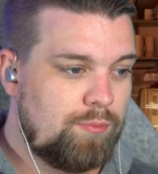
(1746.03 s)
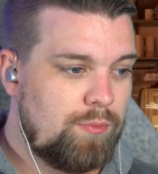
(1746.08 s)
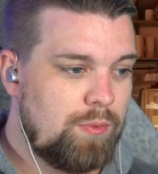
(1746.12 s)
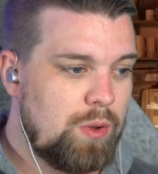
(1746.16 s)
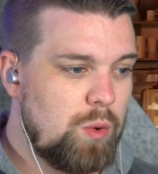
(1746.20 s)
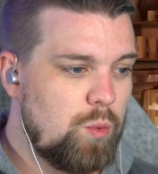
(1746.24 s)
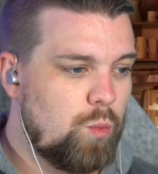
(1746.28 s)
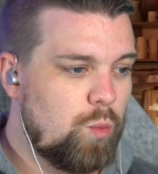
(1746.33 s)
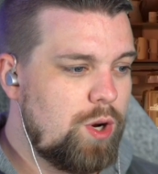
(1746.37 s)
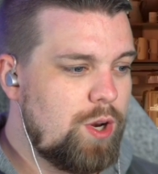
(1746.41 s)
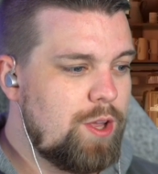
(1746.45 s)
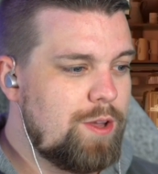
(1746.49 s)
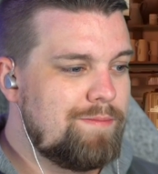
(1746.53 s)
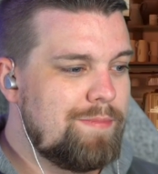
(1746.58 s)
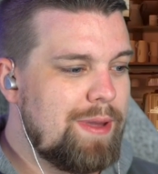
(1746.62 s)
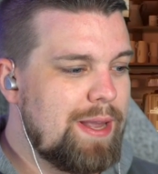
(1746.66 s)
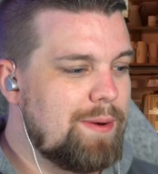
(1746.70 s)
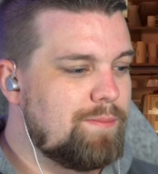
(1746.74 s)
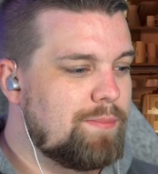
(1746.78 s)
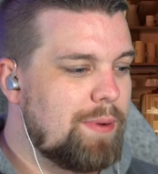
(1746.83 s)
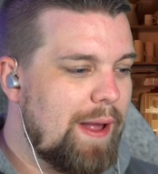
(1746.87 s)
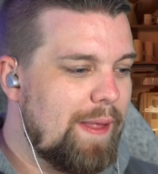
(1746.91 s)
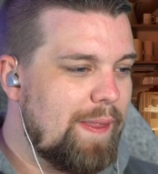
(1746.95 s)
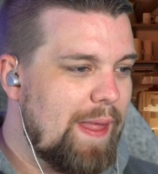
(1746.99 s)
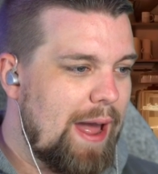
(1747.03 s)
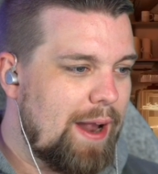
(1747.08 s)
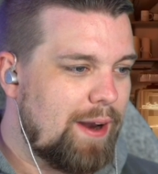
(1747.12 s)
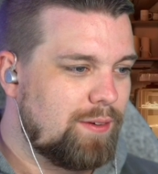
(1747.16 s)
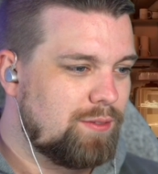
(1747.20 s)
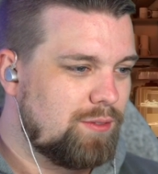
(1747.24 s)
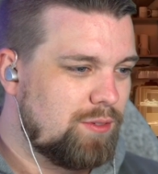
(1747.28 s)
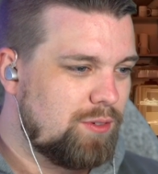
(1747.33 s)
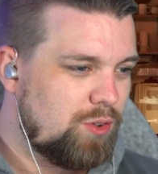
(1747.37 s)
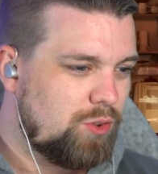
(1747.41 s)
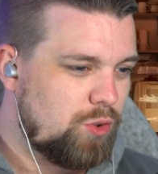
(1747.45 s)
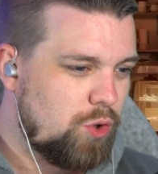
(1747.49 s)
What do you mean by that,
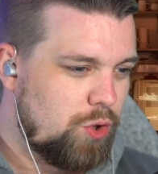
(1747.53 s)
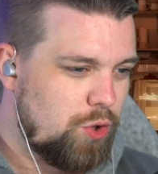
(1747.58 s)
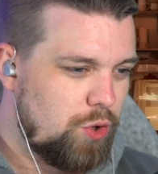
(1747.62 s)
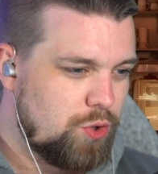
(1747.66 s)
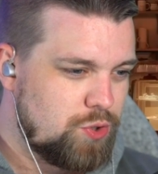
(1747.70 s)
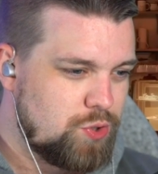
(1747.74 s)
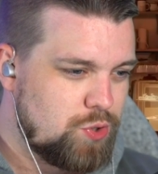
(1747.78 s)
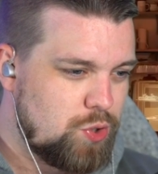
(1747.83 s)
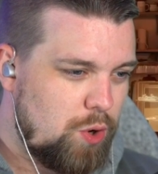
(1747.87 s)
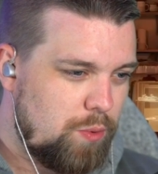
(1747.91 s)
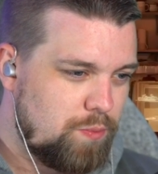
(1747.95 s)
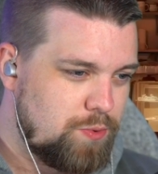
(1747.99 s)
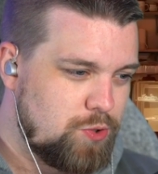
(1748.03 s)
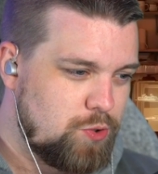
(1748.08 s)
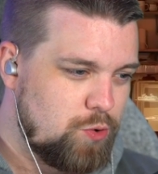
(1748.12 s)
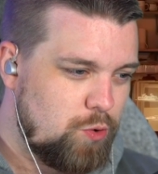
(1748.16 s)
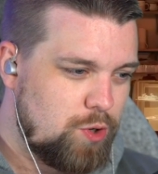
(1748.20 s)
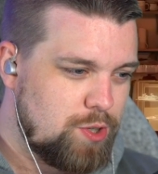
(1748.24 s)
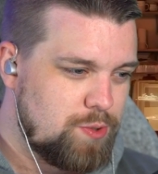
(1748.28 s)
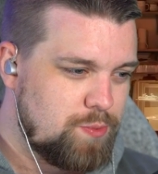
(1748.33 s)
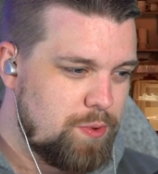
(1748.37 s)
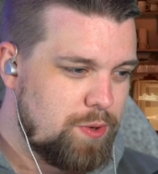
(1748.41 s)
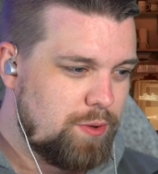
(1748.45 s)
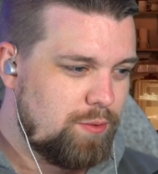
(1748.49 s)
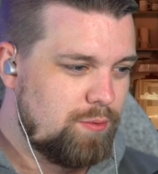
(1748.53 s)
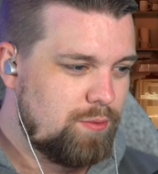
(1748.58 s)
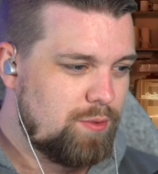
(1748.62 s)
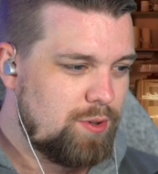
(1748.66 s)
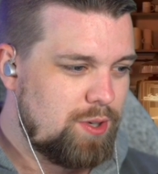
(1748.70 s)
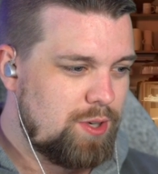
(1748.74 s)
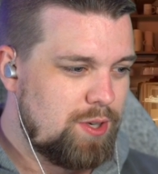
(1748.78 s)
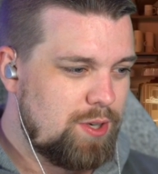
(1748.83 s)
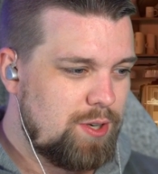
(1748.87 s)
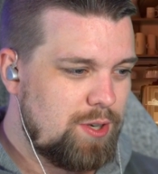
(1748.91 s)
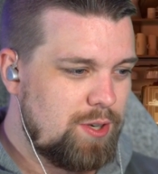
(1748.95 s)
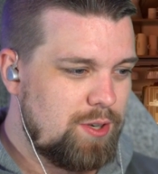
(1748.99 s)
Goryo's top swordsman?
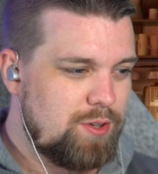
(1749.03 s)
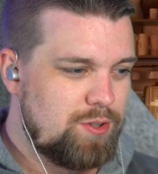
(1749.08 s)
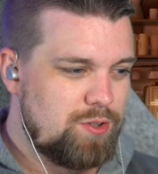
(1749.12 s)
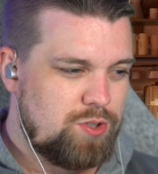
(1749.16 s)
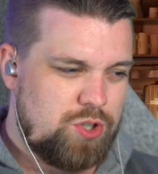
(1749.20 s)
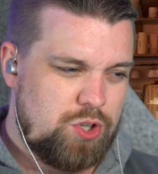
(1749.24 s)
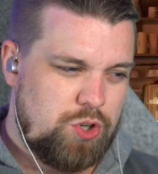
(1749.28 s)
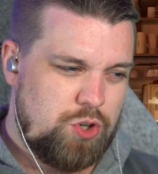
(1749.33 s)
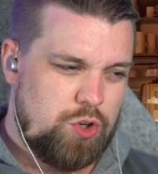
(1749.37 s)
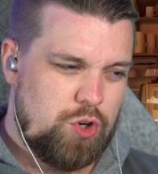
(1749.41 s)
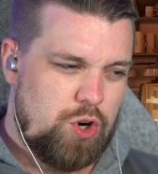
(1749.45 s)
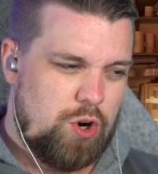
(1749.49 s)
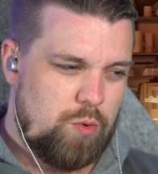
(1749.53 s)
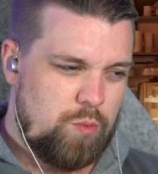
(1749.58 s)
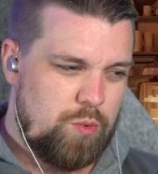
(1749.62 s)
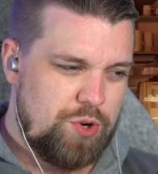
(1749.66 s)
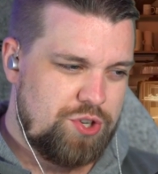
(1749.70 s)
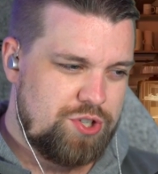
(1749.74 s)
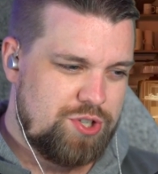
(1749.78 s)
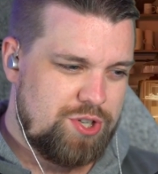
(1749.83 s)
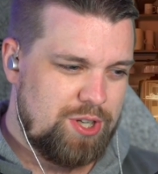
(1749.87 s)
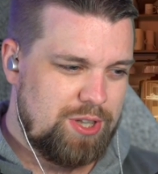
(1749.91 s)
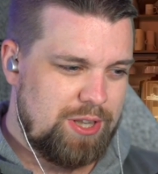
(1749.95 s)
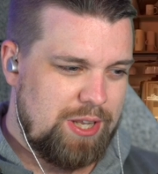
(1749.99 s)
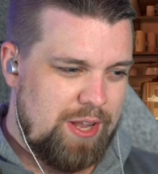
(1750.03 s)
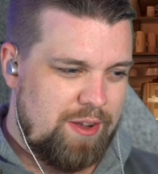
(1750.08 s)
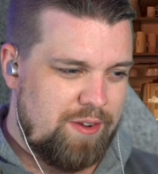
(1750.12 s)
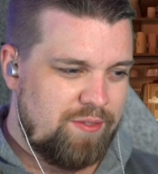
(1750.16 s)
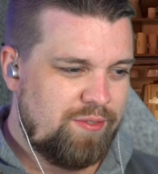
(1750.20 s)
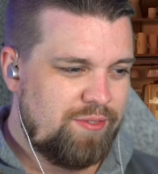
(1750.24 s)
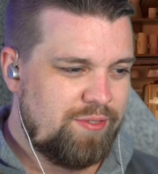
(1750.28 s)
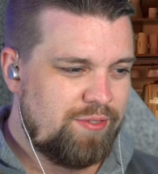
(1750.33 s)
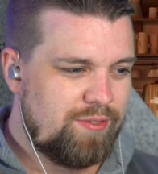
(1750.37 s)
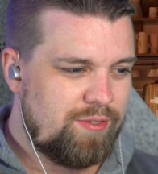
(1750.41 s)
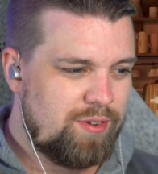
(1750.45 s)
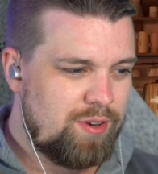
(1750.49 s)
Do you not wish to
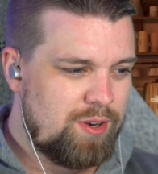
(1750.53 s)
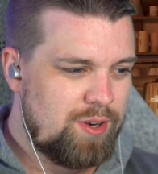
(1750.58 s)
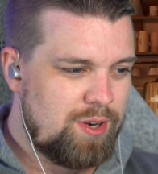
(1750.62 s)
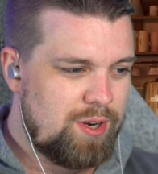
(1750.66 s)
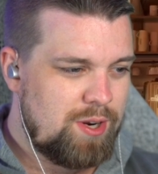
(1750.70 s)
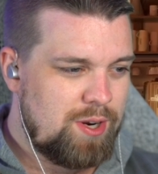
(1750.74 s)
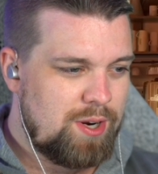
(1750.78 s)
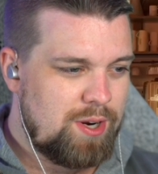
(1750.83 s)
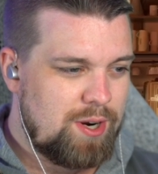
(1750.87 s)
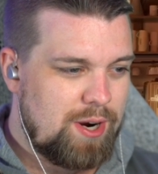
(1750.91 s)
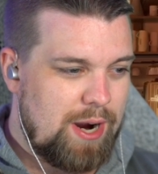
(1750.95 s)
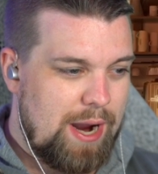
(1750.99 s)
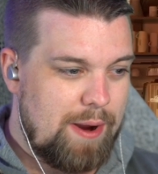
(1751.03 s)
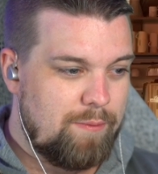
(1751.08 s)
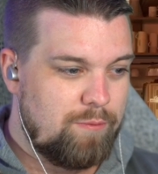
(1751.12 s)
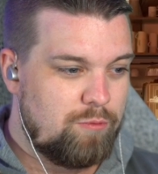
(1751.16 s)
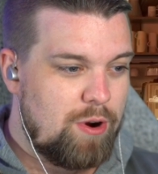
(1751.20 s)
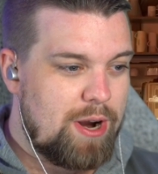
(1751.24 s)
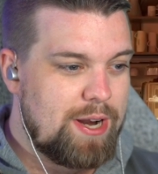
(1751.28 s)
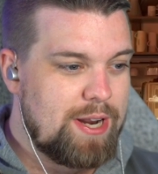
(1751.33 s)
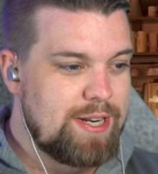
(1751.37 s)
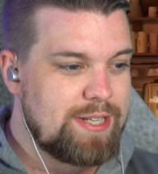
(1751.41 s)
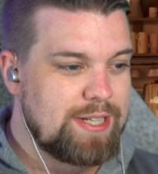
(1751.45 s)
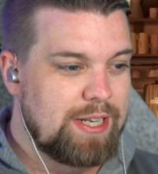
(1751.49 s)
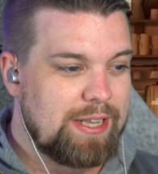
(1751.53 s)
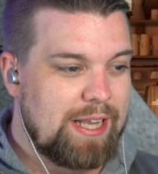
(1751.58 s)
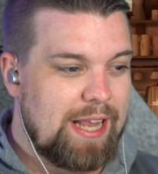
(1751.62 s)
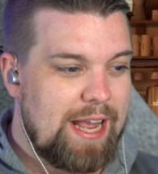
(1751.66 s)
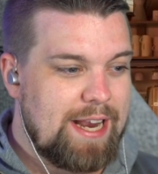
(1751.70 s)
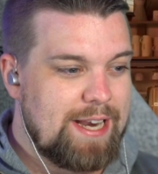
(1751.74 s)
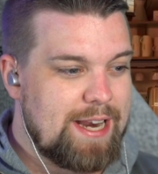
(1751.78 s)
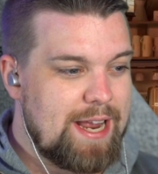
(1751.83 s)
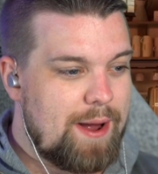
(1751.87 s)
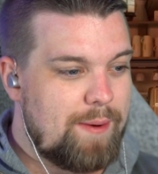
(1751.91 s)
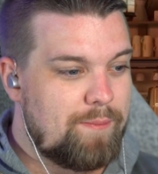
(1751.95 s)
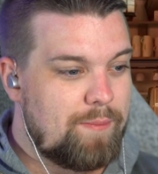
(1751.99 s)
live? I'm ready to lay
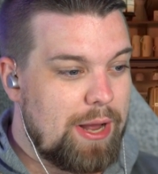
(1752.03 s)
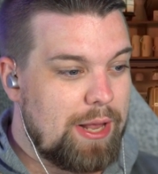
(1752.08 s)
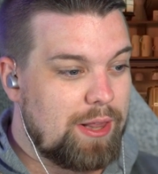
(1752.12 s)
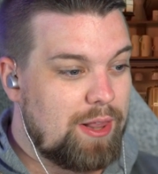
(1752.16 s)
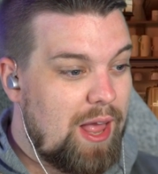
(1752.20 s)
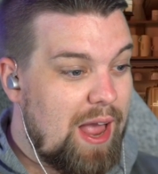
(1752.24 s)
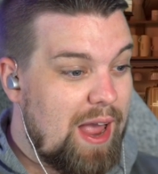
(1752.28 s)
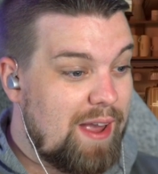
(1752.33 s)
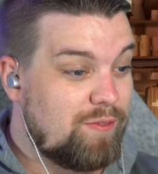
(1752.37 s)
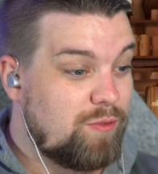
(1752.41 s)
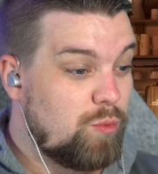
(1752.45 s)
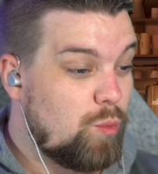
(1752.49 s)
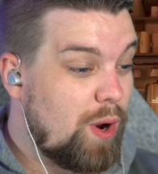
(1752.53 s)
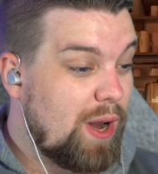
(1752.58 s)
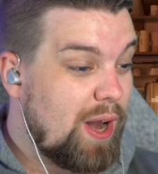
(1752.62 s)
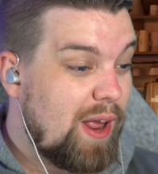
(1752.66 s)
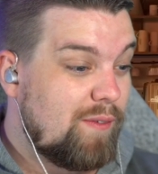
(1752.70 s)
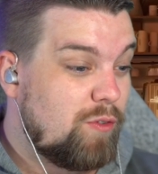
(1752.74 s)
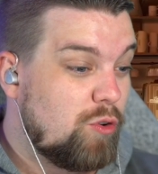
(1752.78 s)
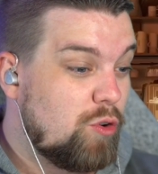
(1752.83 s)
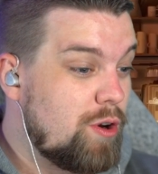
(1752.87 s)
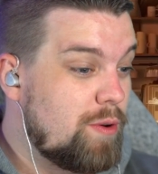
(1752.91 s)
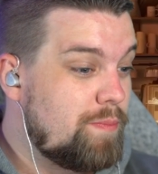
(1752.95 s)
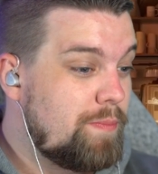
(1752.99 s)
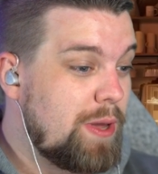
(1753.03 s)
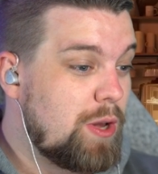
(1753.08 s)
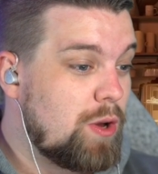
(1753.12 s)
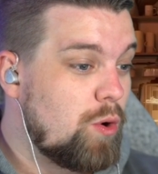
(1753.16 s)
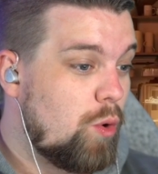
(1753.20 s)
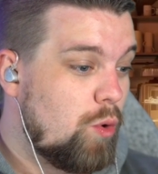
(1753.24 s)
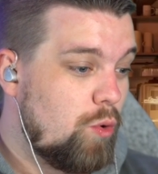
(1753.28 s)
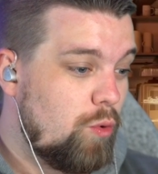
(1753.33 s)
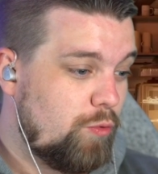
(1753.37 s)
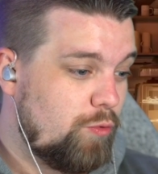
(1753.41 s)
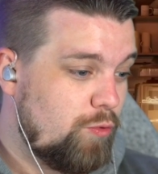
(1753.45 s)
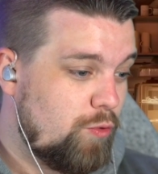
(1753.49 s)
down my life whenever it be
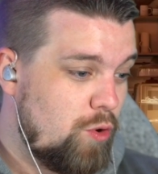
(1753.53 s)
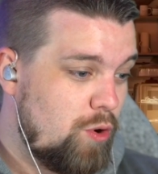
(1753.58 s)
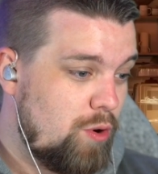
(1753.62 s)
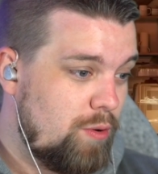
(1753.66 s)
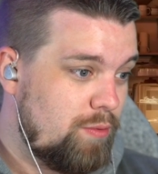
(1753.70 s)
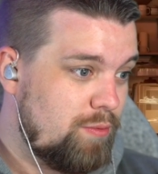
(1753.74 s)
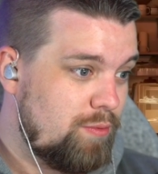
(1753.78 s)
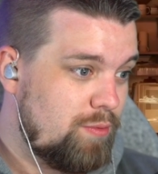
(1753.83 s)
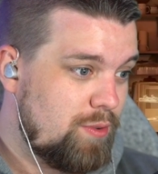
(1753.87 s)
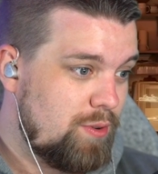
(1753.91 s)
called for.